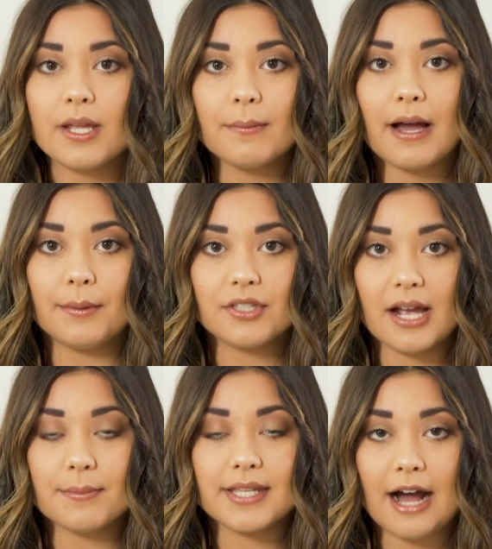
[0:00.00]
many Bible
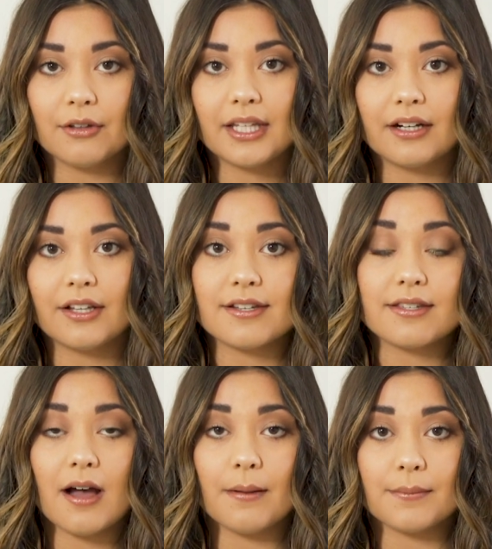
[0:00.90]
tabs out there.
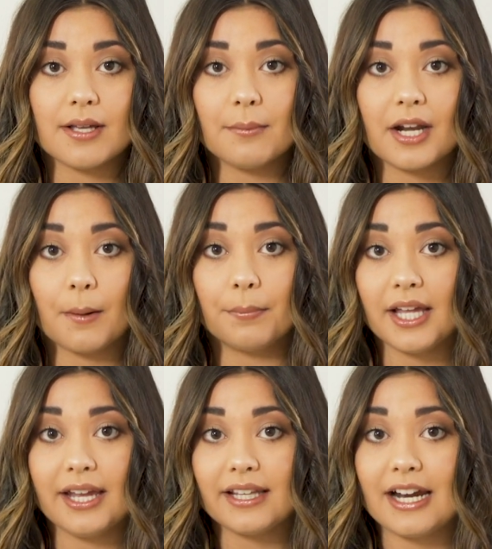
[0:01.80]
There's some that are
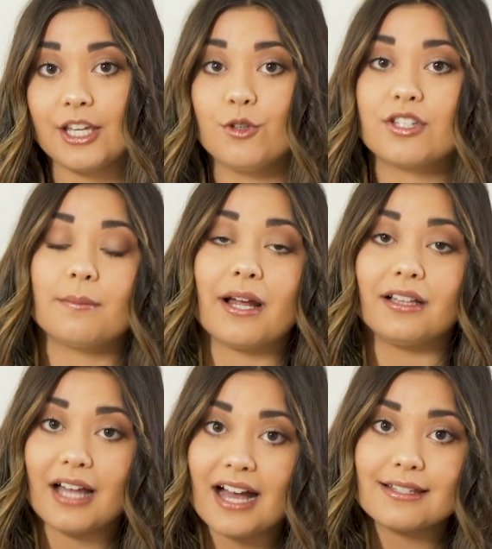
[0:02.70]
plain that I used in my
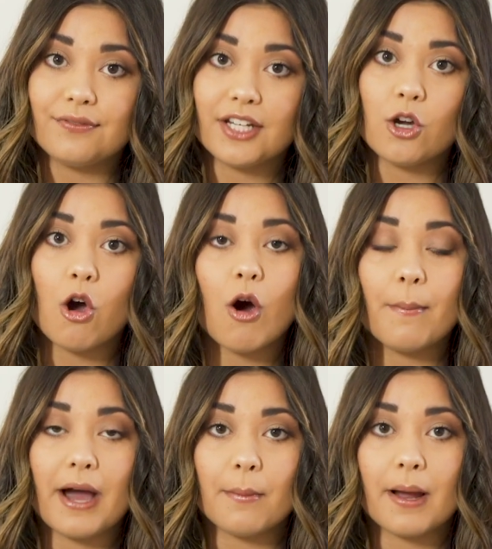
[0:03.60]
last video
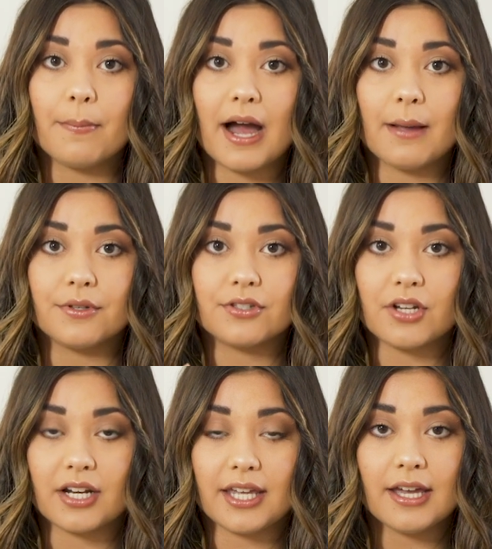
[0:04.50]
about my Bible
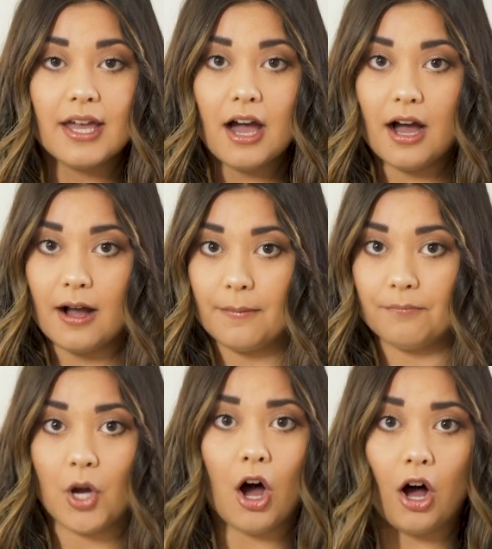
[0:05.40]
study
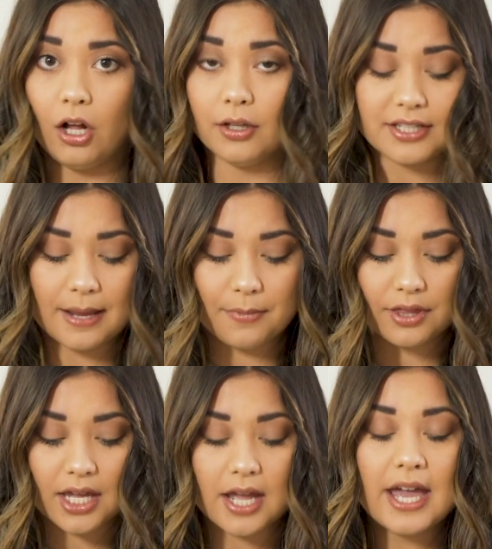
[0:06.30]
haul type of
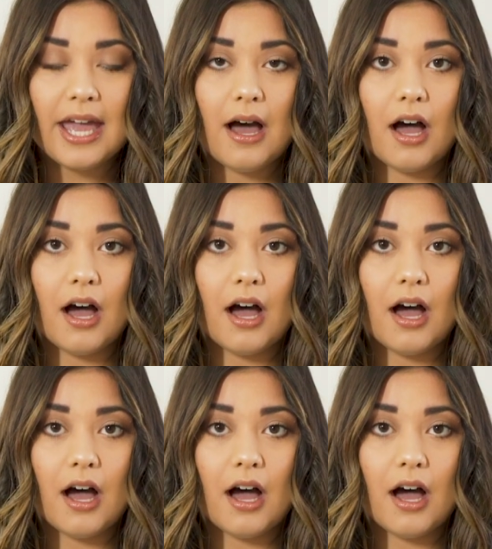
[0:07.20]
thing.